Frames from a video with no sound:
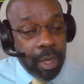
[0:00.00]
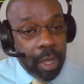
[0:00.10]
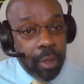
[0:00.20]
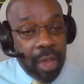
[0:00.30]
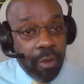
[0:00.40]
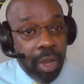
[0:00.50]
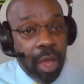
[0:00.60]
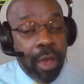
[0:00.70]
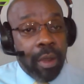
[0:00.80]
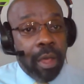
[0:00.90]
uh, you have a
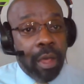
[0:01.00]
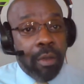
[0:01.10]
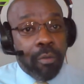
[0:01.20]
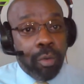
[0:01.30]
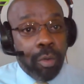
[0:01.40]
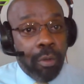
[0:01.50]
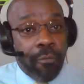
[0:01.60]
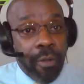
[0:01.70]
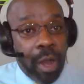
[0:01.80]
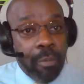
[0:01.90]
lot of rural
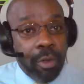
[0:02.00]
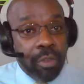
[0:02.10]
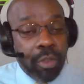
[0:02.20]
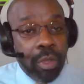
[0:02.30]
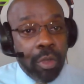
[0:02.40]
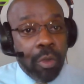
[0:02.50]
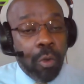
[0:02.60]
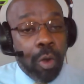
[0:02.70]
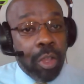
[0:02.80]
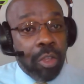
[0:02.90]
farmers
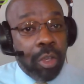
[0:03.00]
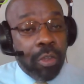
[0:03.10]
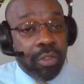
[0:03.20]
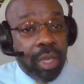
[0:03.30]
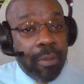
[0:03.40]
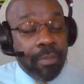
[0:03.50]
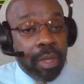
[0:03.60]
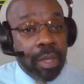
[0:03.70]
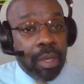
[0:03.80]
who are using